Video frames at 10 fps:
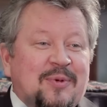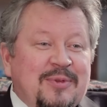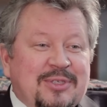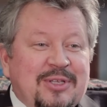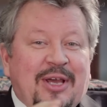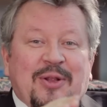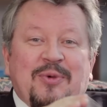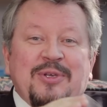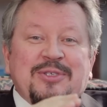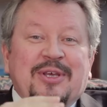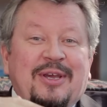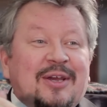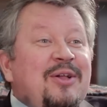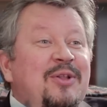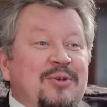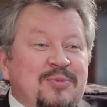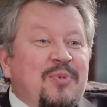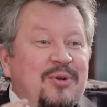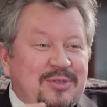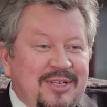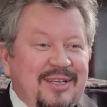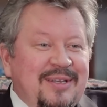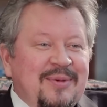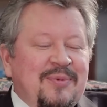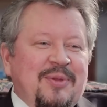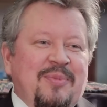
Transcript: will select who is the close birthday will